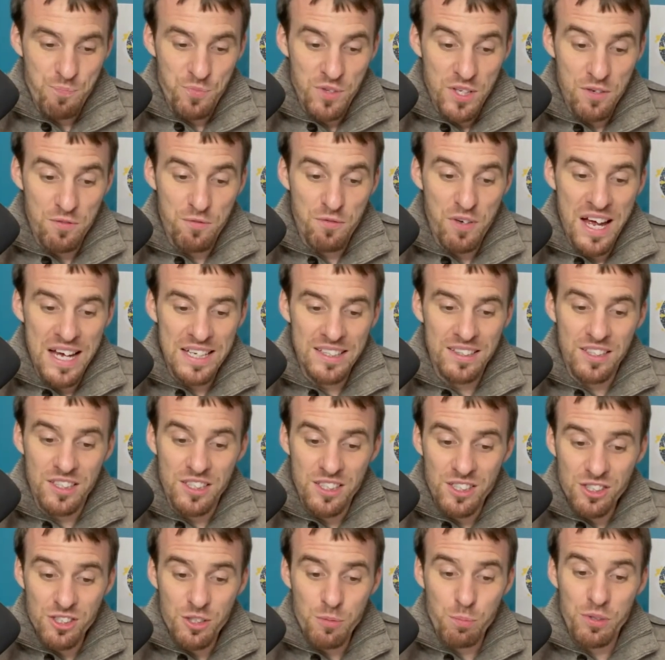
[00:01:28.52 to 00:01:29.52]
In fact, the
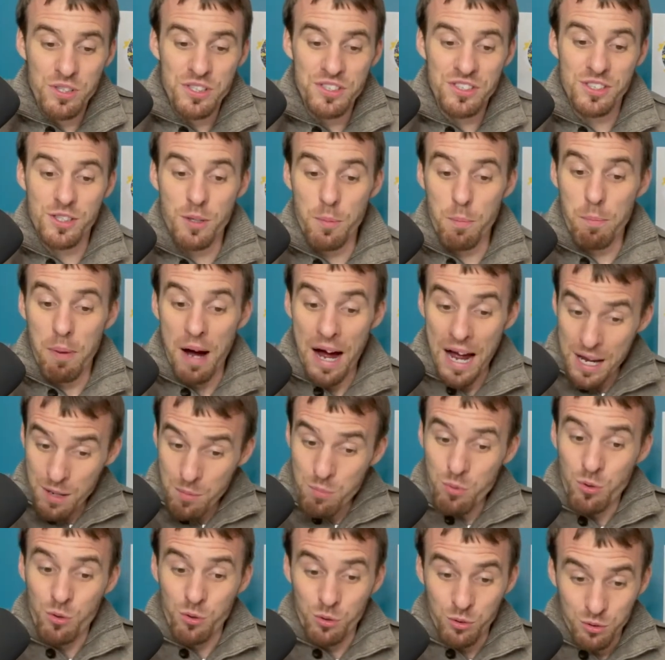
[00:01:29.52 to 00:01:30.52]
disciplines the
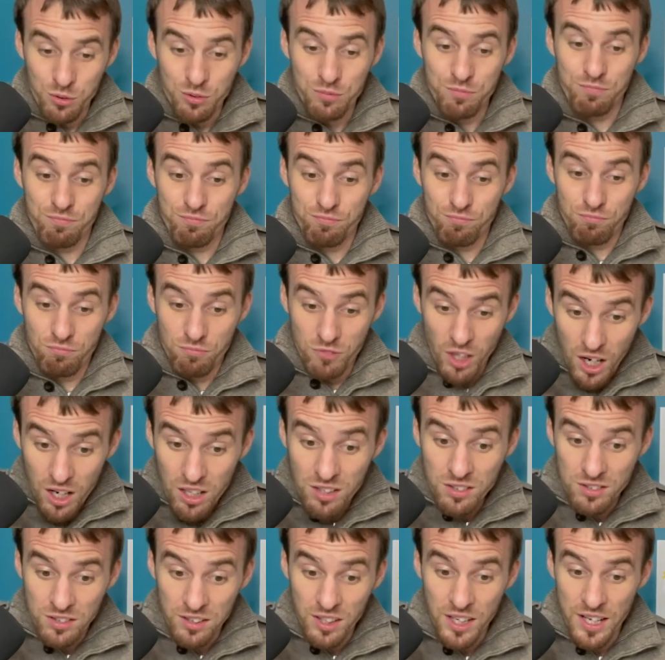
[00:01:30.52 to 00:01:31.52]
Bible
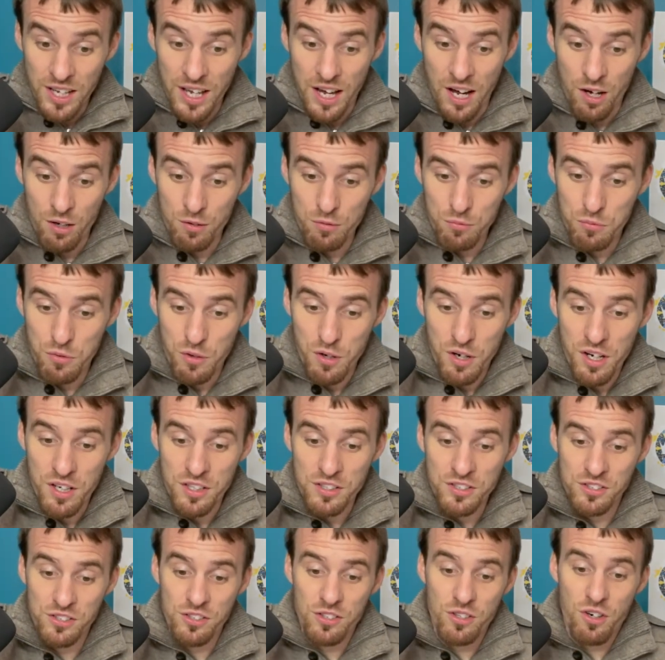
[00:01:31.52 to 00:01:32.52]
does lay out for
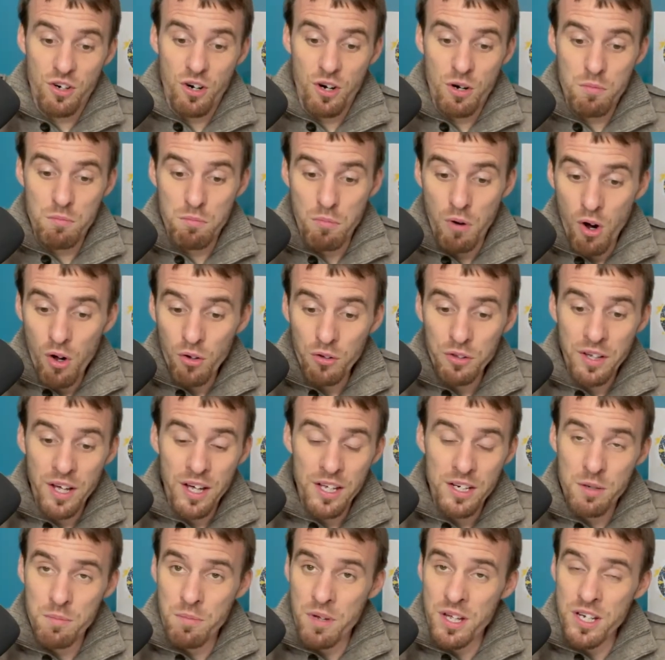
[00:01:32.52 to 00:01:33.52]
us are
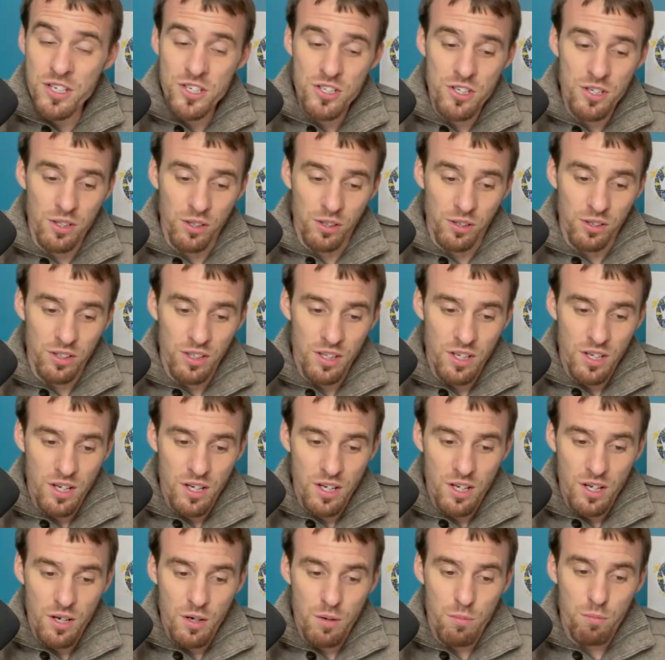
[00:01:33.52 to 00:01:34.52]
multidimensional.
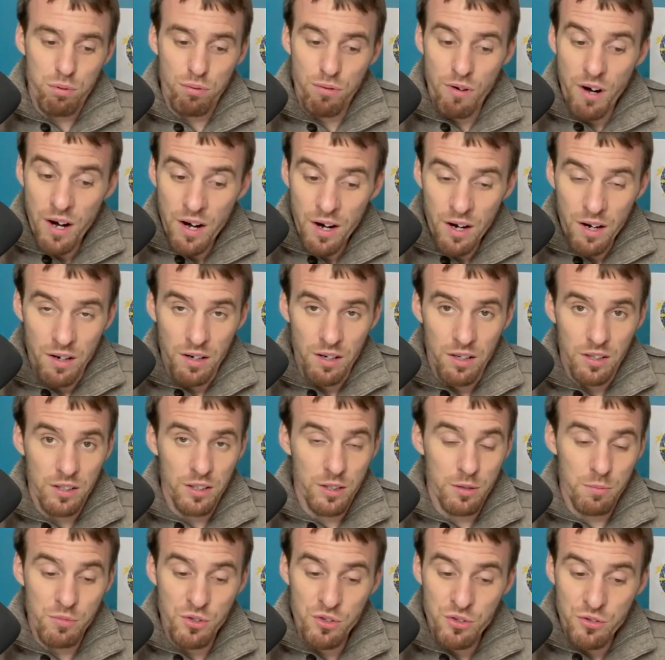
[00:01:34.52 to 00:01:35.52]
Prayer,
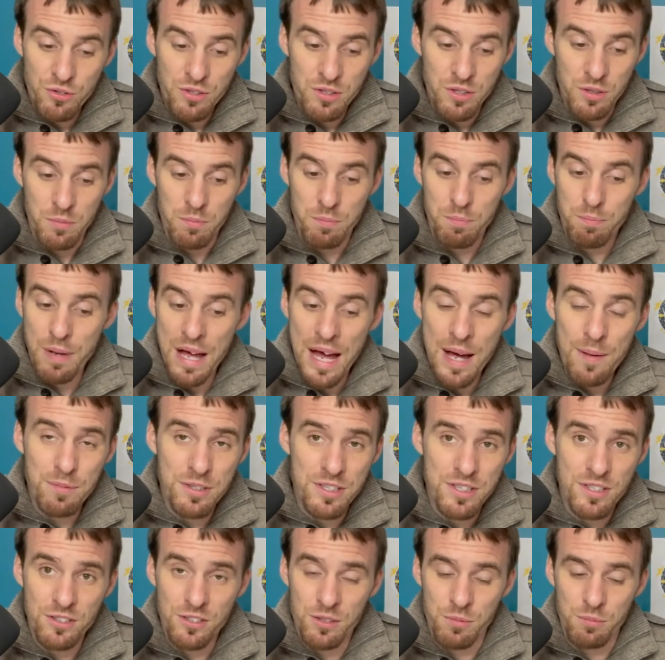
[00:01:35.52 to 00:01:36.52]
communion,
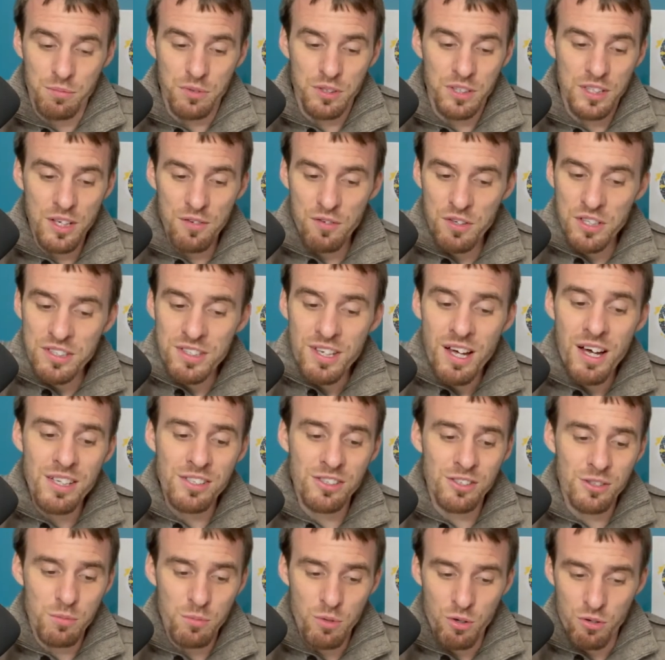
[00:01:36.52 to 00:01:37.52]
baptism, giving
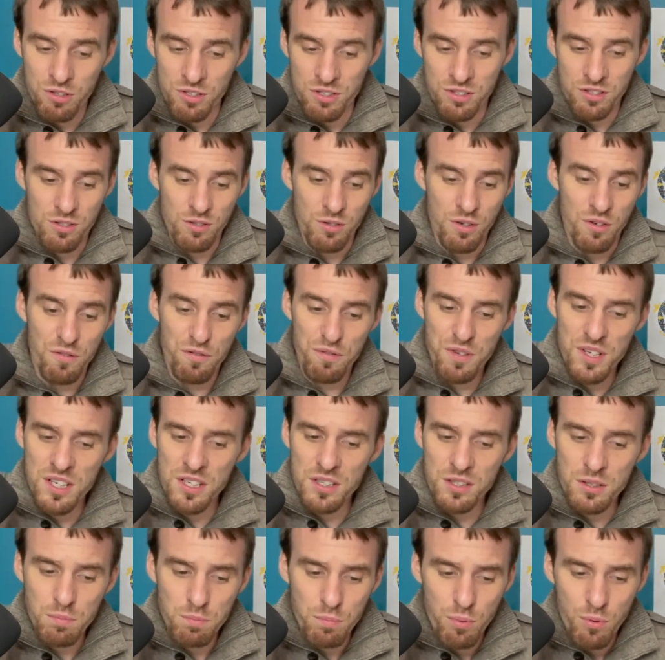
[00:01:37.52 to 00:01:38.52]
testimony to,
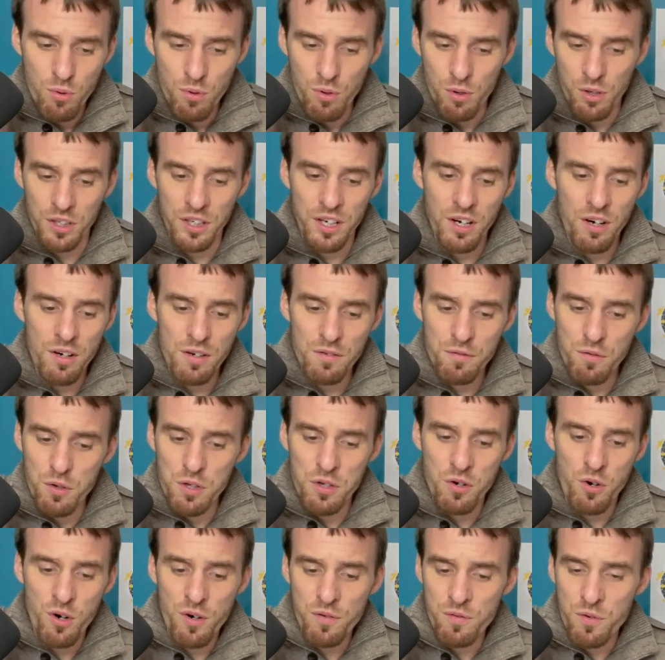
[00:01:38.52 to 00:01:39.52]
feeding the poor, caring for
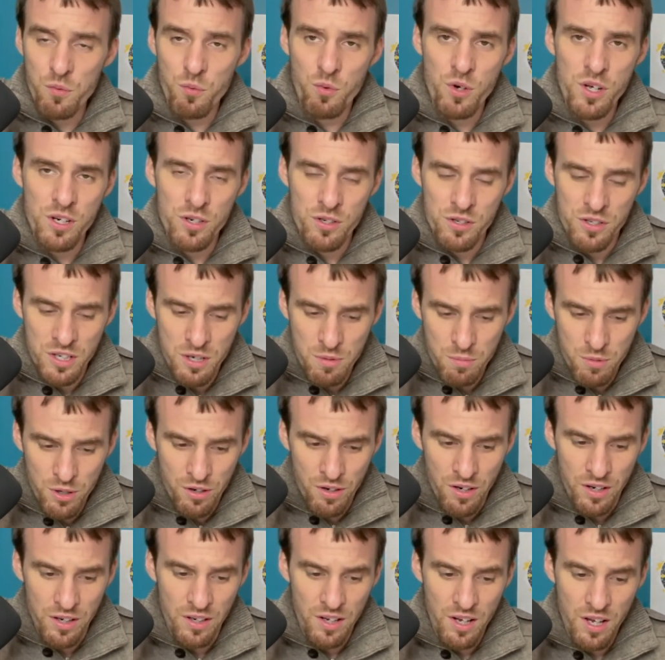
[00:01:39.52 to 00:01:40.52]
the orphan, widow, and
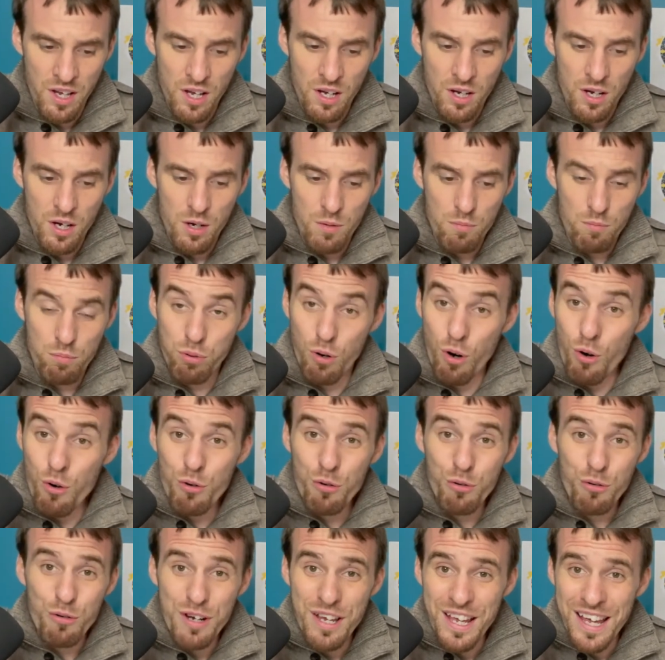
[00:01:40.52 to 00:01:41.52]
immigrant,
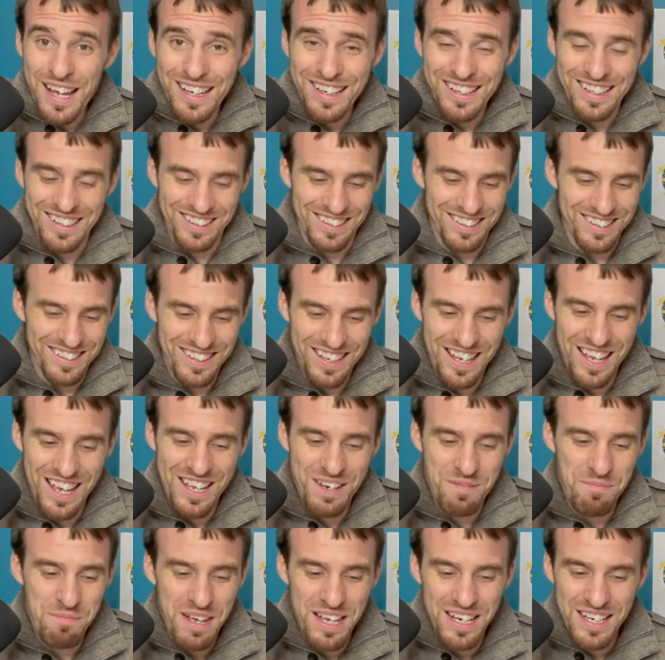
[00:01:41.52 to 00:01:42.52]
procreating,
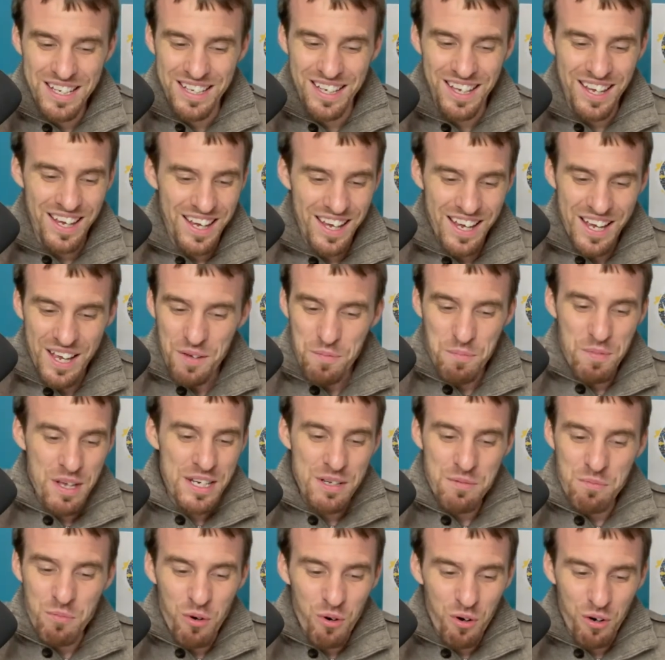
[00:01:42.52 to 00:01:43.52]
and many,
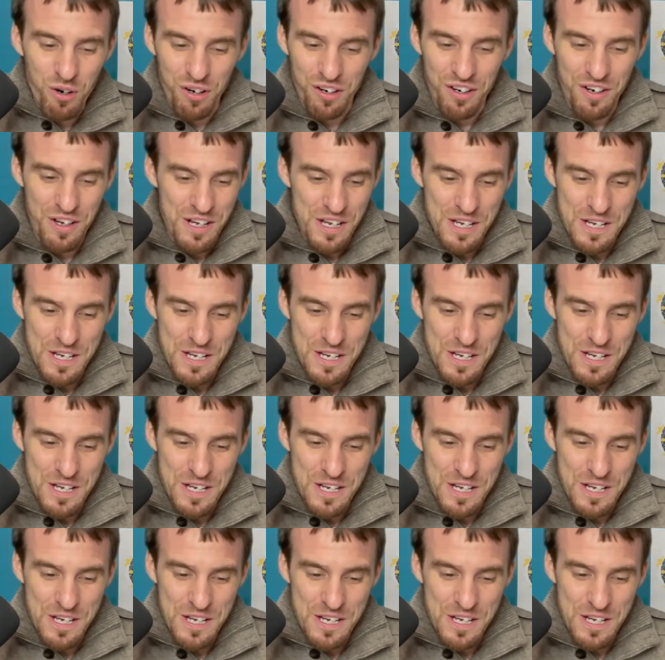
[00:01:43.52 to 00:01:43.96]
many more.